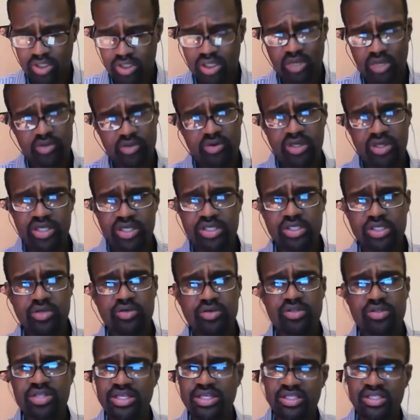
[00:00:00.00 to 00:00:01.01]
other
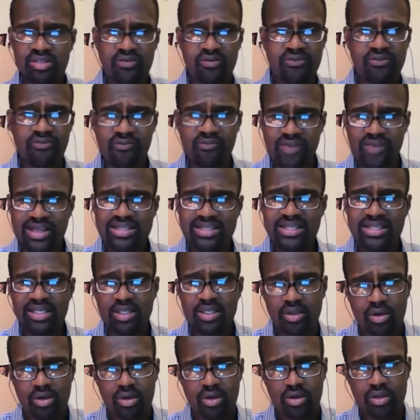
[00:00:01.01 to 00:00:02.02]
issues that's affecting
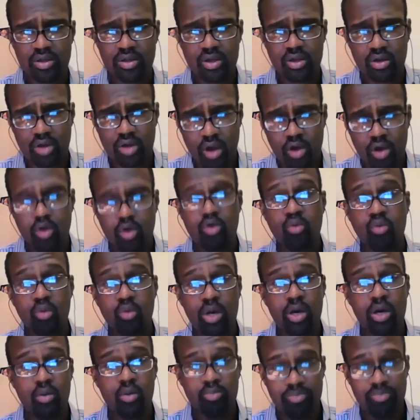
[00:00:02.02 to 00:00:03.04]
your own
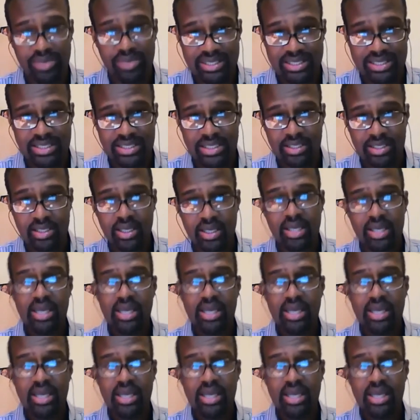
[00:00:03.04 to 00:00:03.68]
well-being,